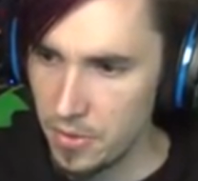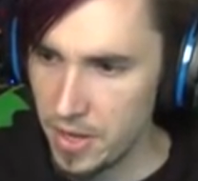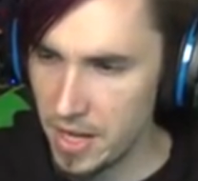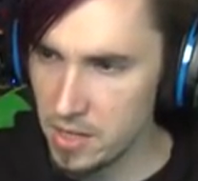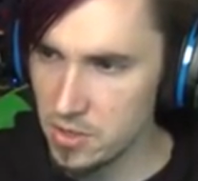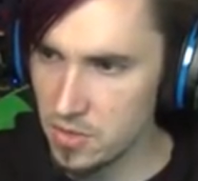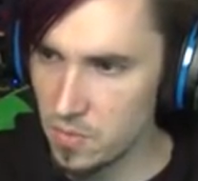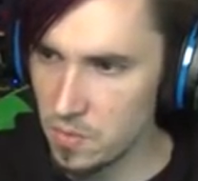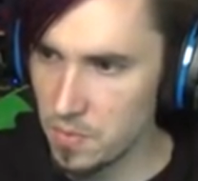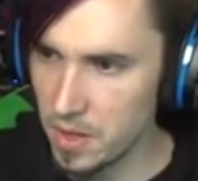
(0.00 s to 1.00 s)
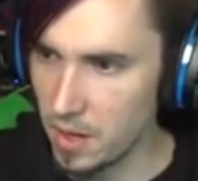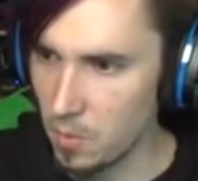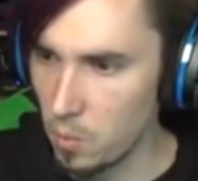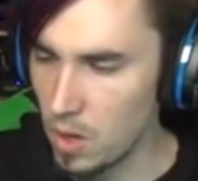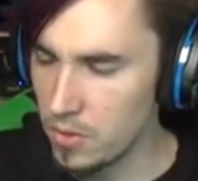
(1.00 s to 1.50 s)
The engine room there.
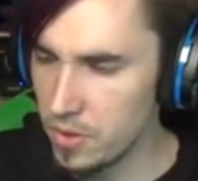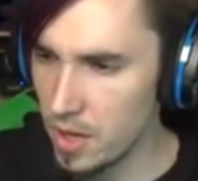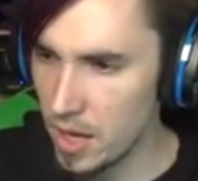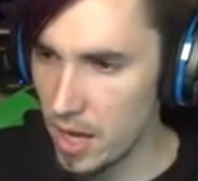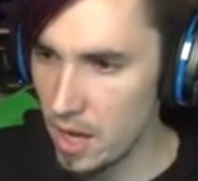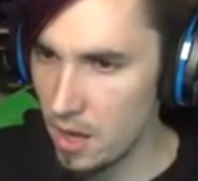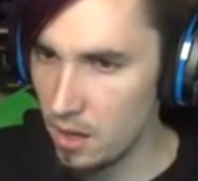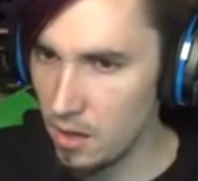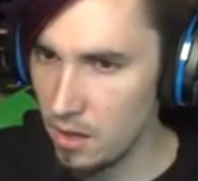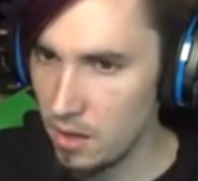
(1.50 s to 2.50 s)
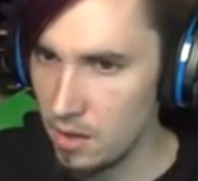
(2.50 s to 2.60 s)
What the hell?